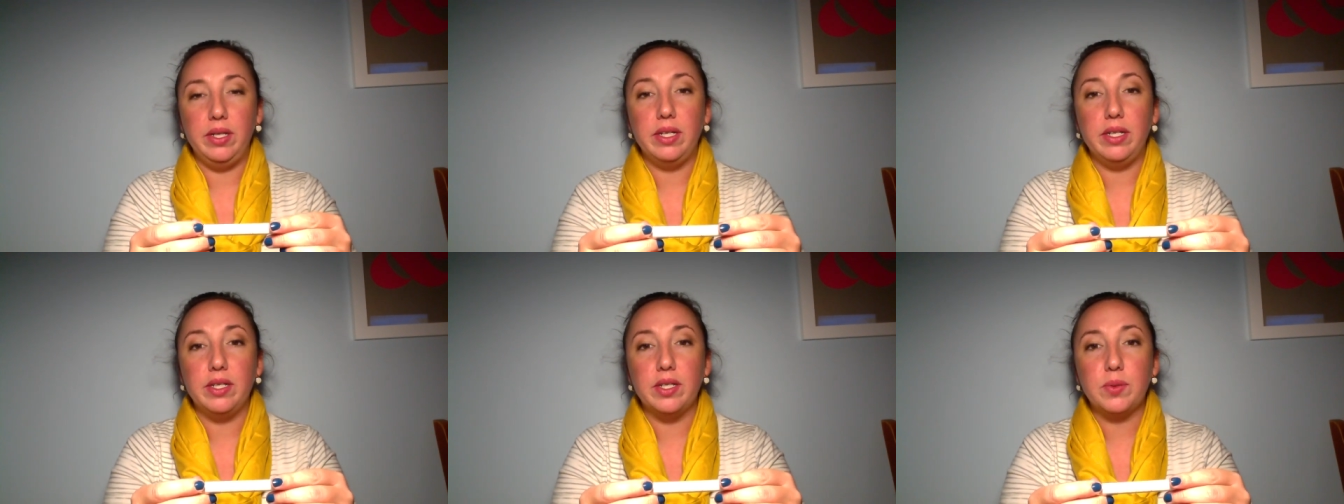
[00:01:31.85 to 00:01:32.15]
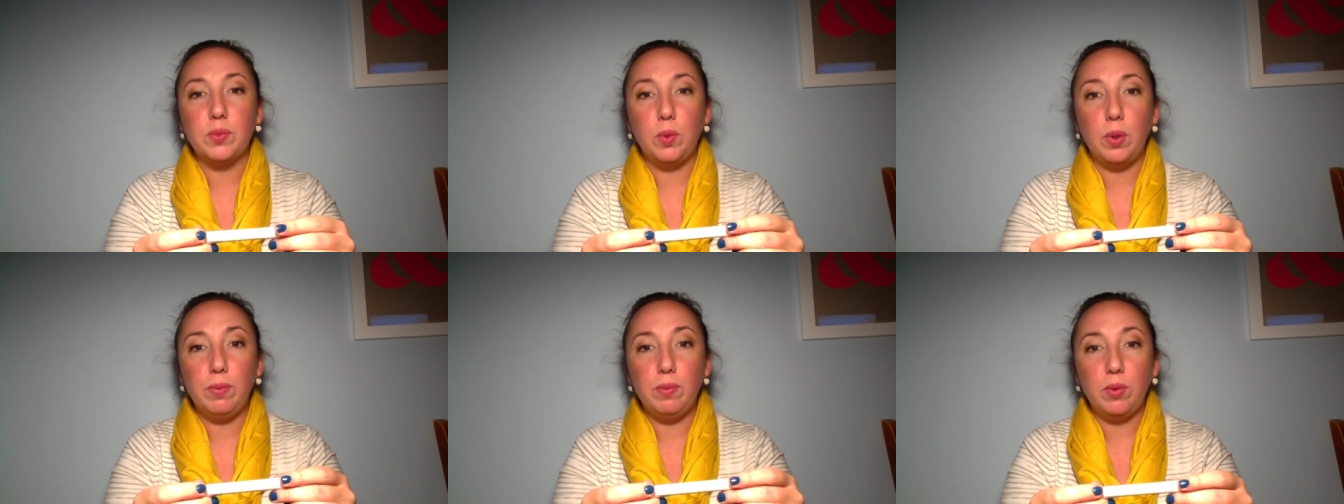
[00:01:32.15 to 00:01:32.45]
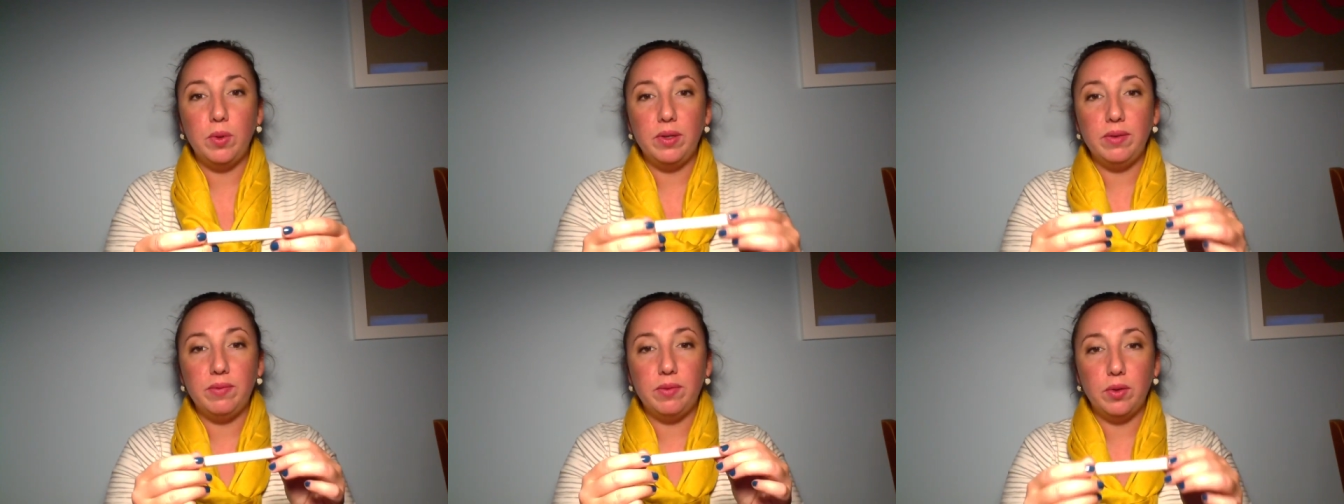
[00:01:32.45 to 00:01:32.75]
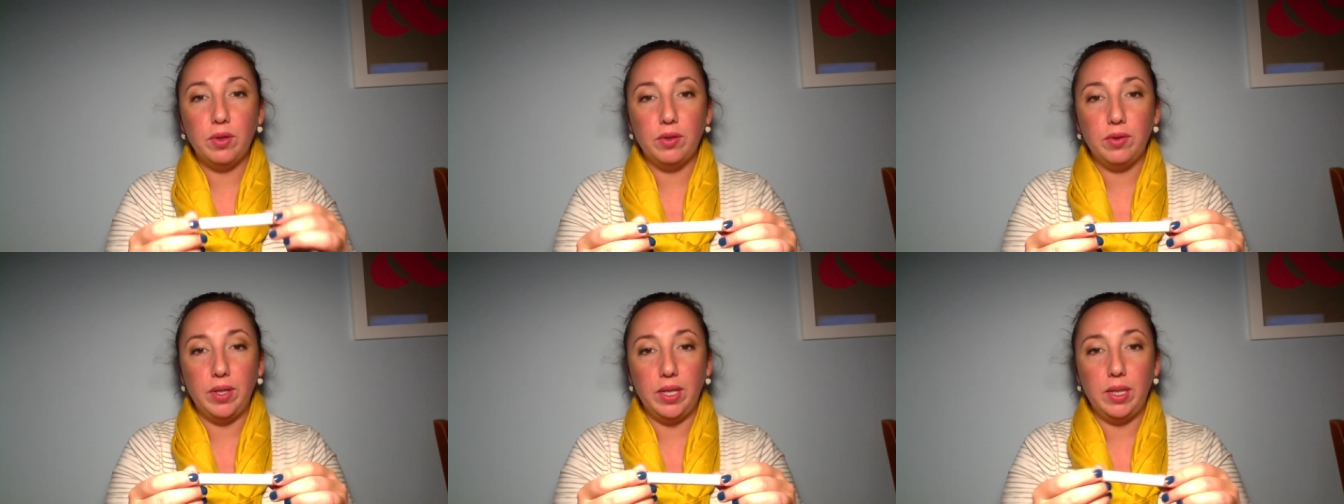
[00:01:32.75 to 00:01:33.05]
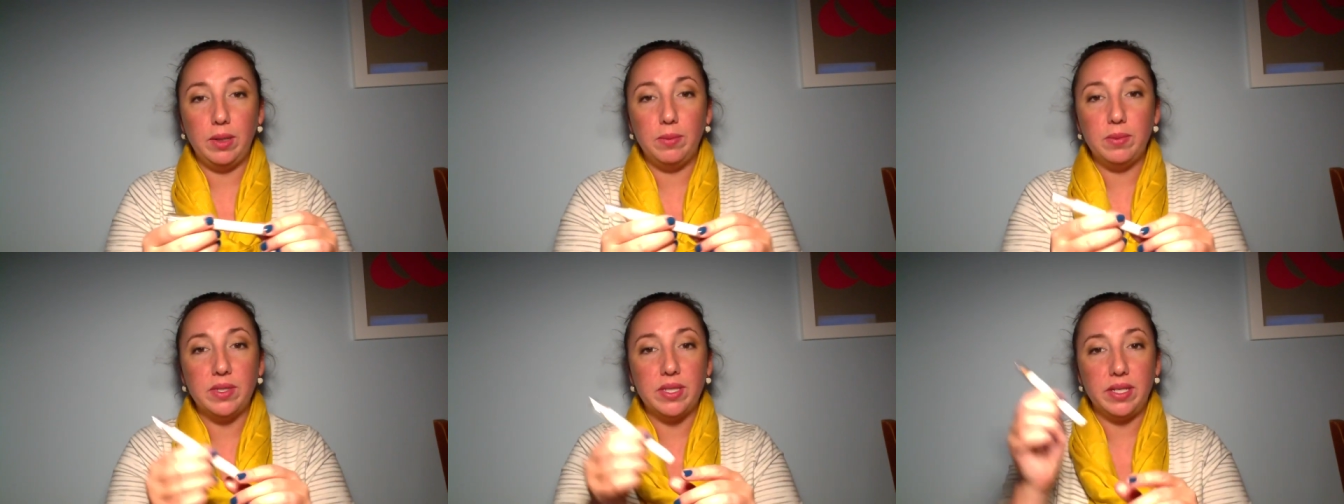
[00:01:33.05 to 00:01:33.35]
It is 1.4
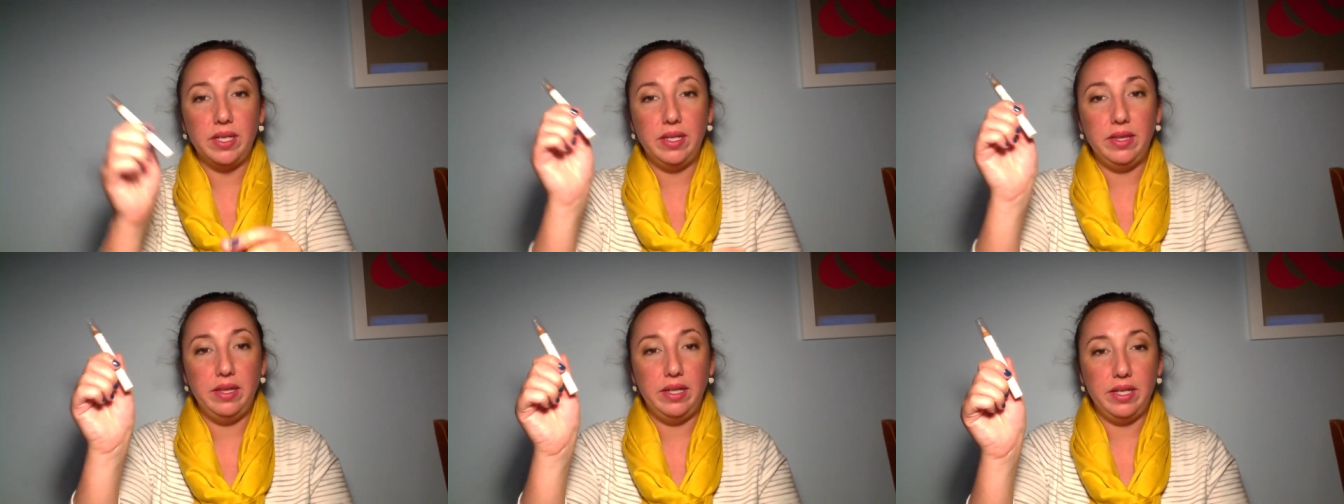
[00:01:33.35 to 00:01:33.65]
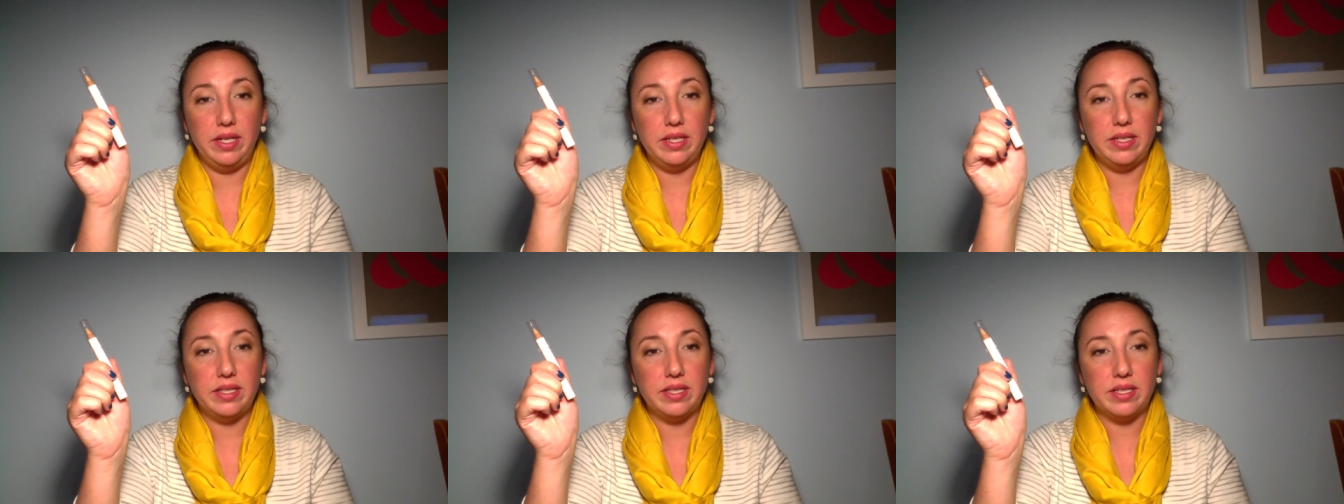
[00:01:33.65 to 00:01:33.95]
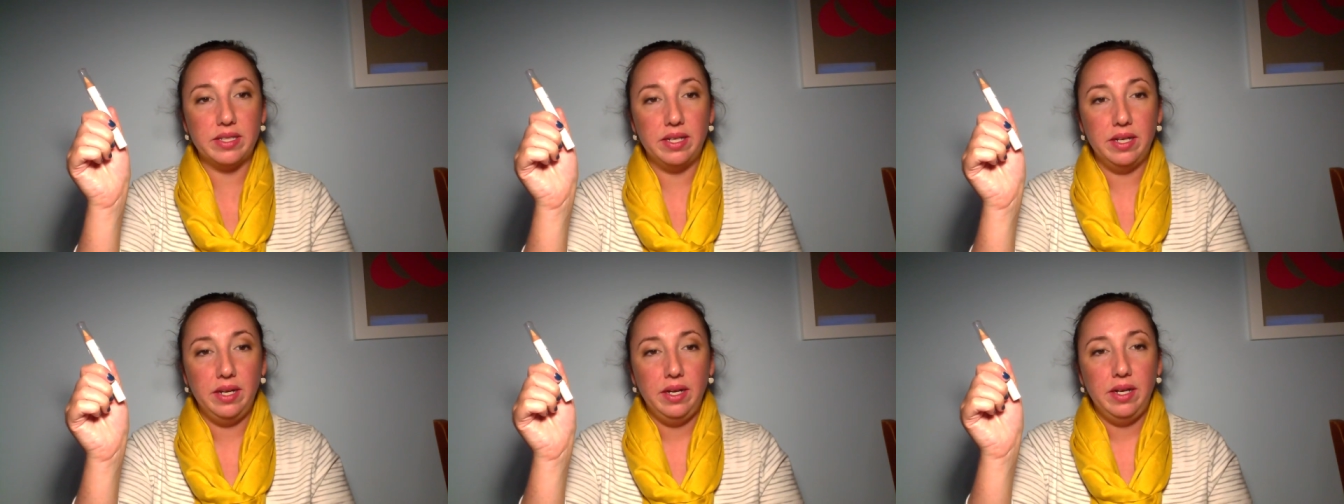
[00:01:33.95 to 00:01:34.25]
grams in this,